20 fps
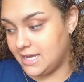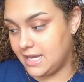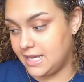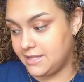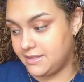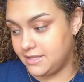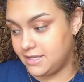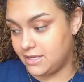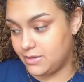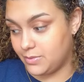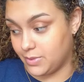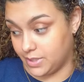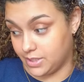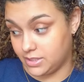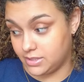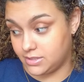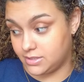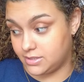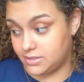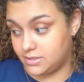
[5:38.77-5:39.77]
I think it
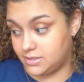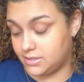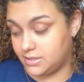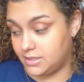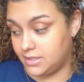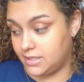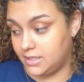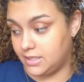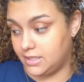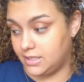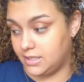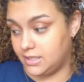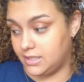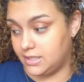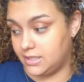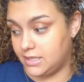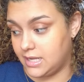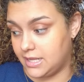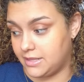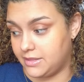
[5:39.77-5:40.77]
works.
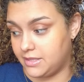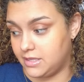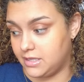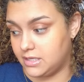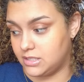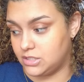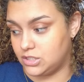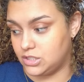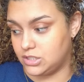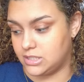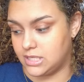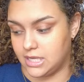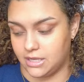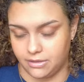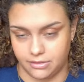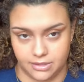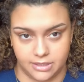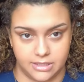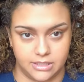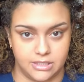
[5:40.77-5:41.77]
And I think it's just
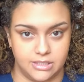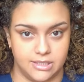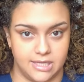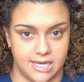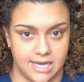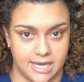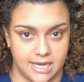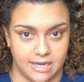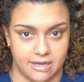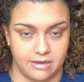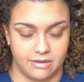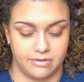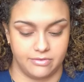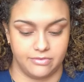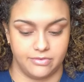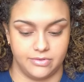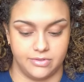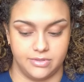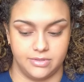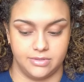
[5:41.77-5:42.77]
healthy to have,
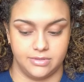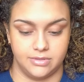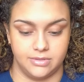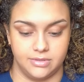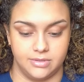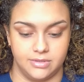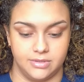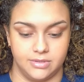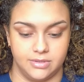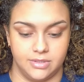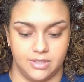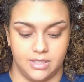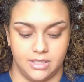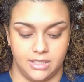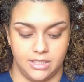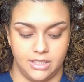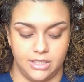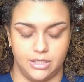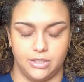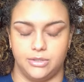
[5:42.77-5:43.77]

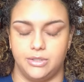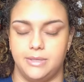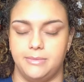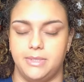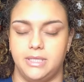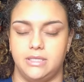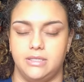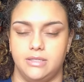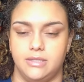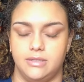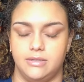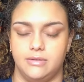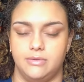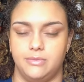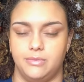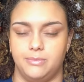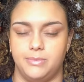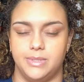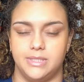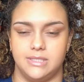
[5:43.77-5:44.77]
you know, I mean,
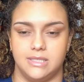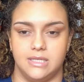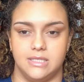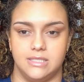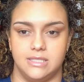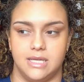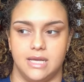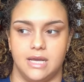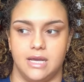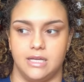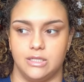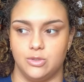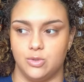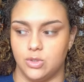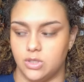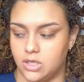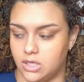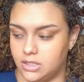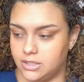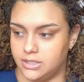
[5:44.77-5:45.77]
besides that,
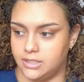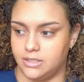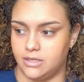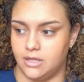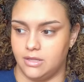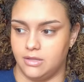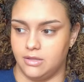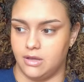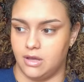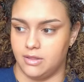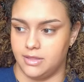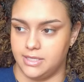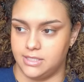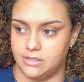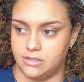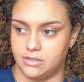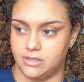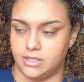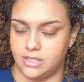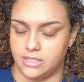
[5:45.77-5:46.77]
ashwagandha and all
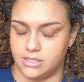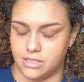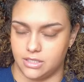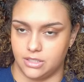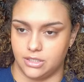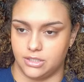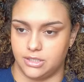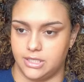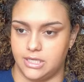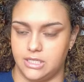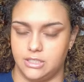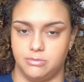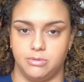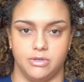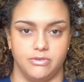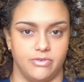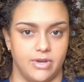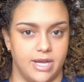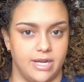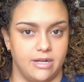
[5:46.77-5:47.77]
these other things
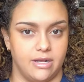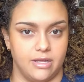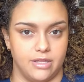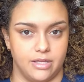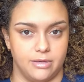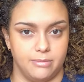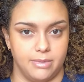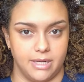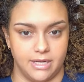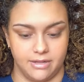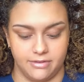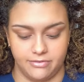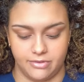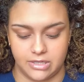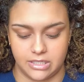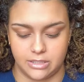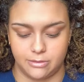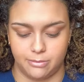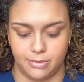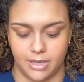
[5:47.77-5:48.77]
provide other
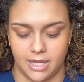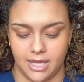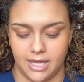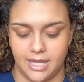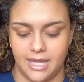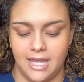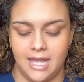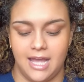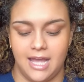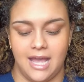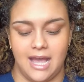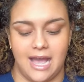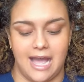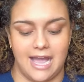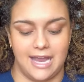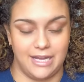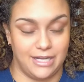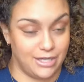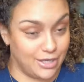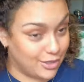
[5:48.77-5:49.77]
benefits. But
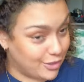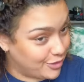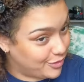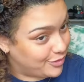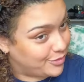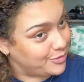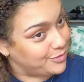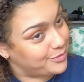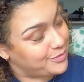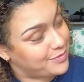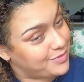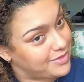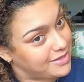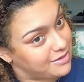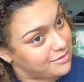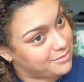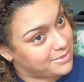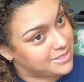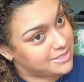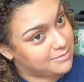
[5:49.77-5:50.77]
I know there
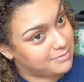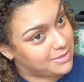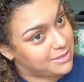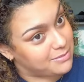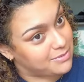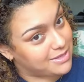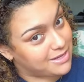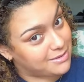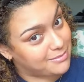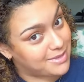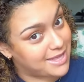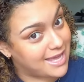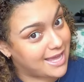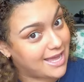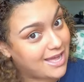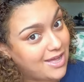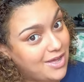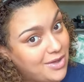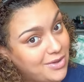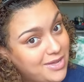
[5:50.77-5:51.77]
will be some people that will be like,
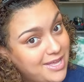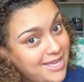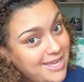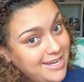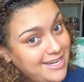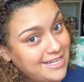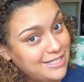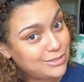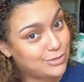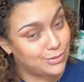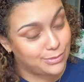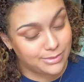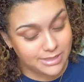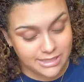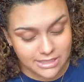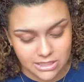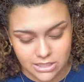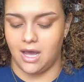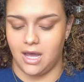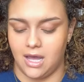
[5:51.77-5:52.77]
okay, not too
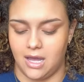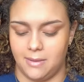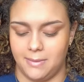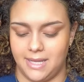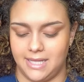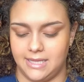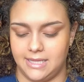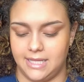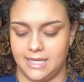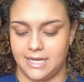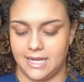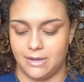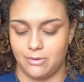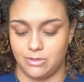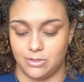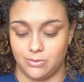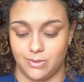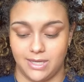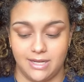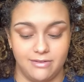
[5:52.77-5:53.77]
much. And then I
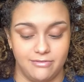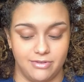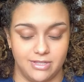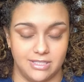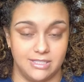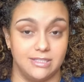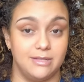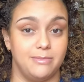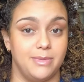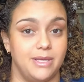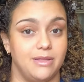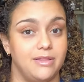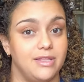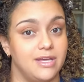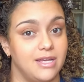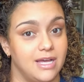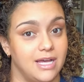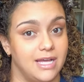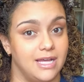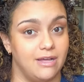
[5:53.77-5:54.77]
was waiting for this in the mail, the
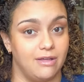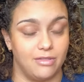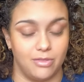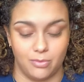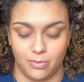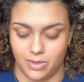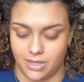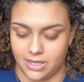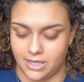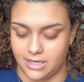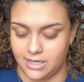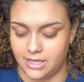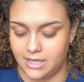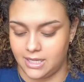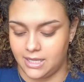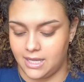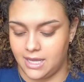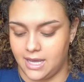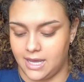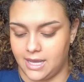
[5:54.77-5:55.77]
gut health one.
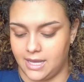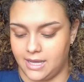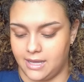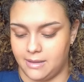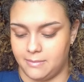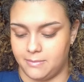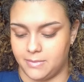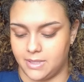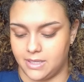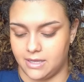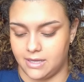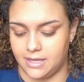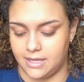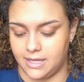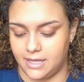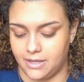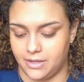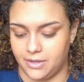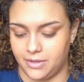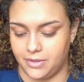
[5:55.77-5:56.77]
Gut
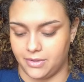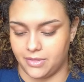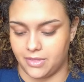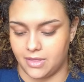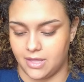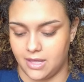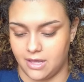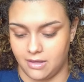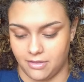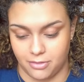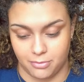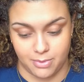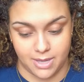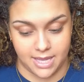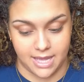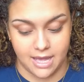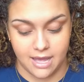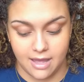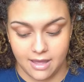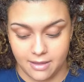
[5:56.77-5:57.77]
health, health by
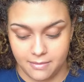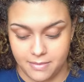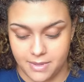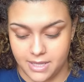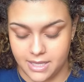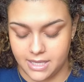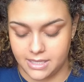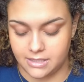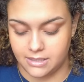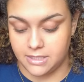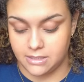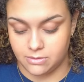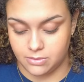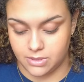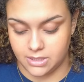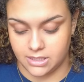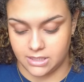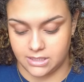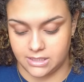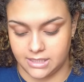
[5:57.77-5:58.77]
habit. This
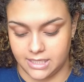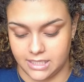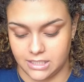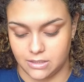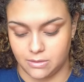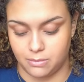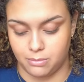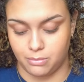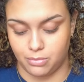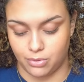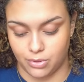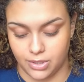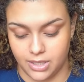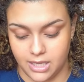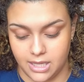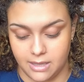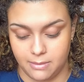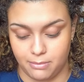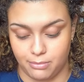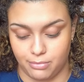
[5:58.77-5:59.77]
one contains
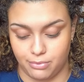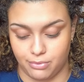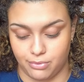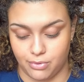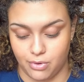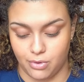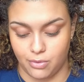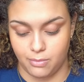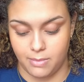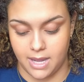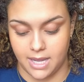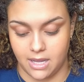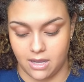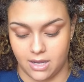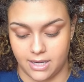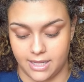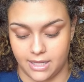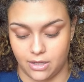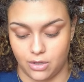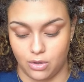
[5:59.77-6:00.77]

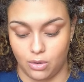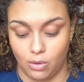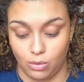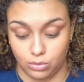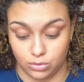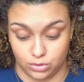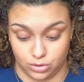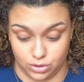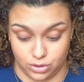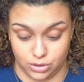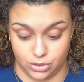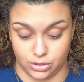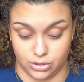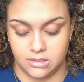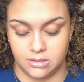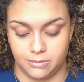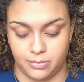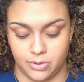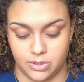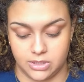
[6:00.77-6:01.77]
probiotic culture.
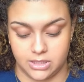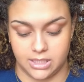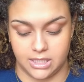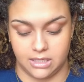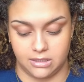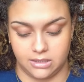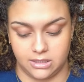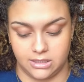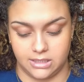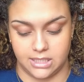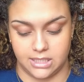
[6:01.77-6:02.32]
Supports a healthy